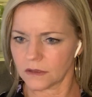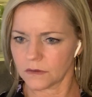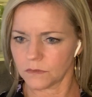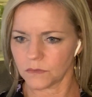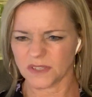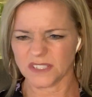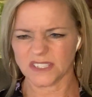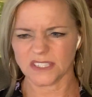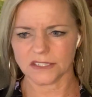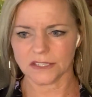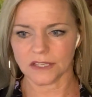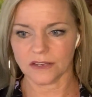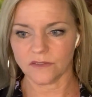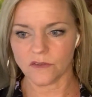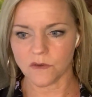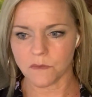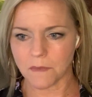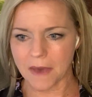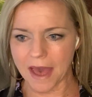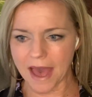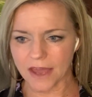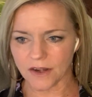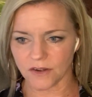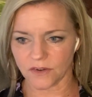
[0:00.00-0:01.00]
But it doesn't even
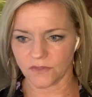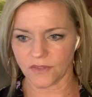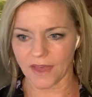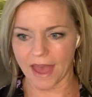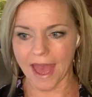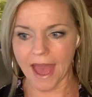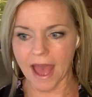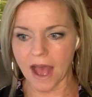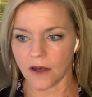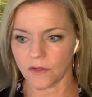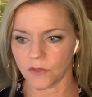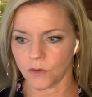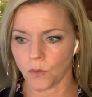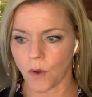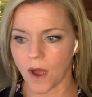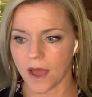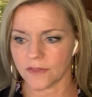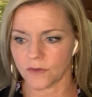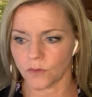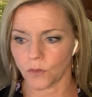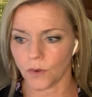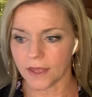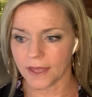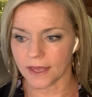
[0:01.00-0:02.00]
matter the how, the why,
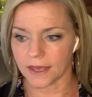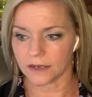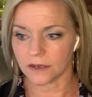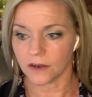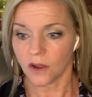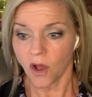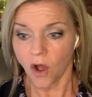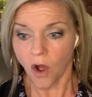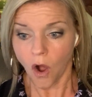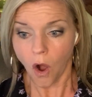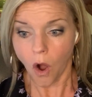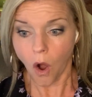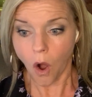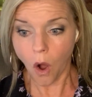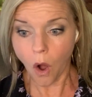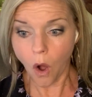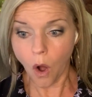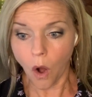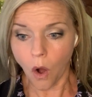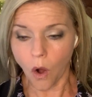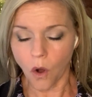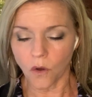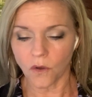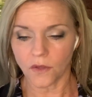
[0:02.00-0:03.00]
the when.
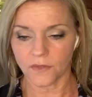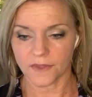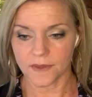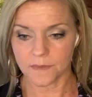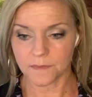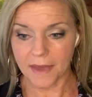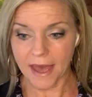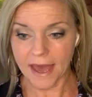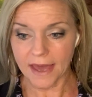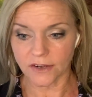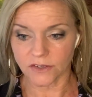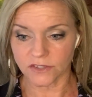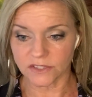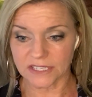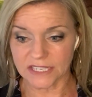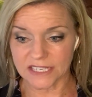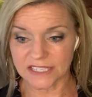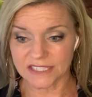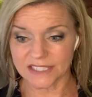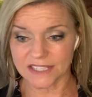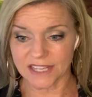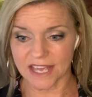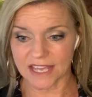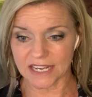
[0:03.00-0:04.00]
All that matters
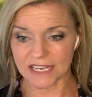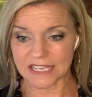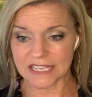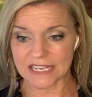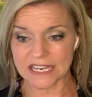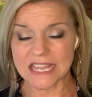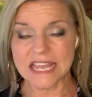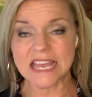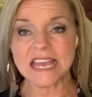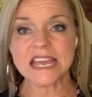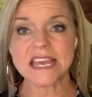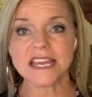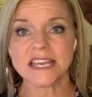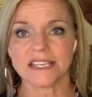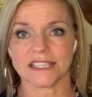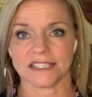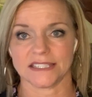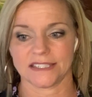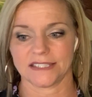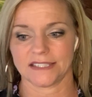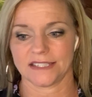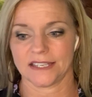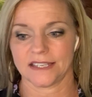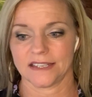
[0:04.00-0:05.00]
is that it
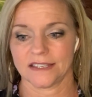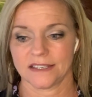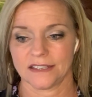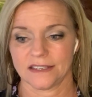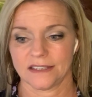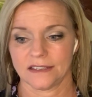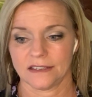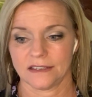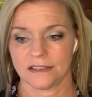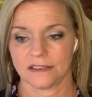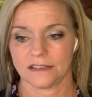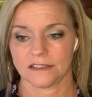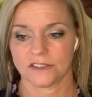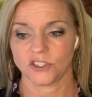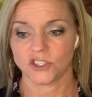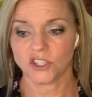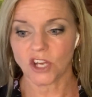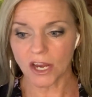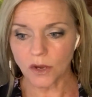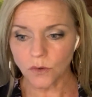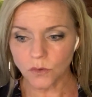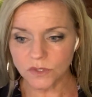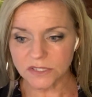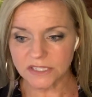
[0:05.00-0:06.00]
is.
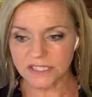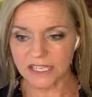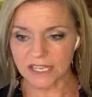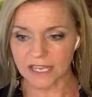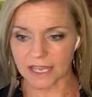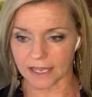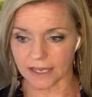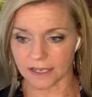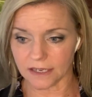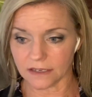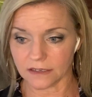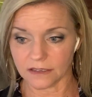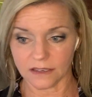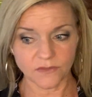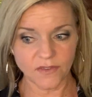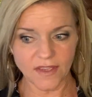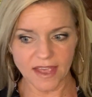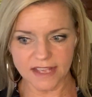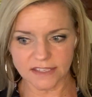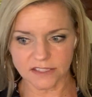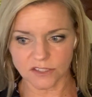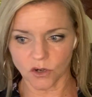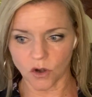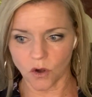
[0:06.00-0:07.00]
Jake will see it if he
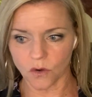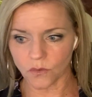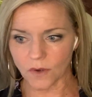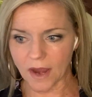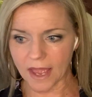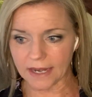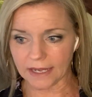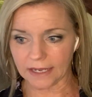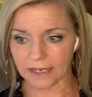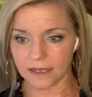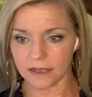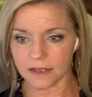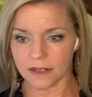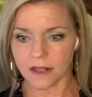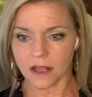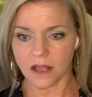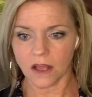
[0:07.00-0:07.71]
hasn't already.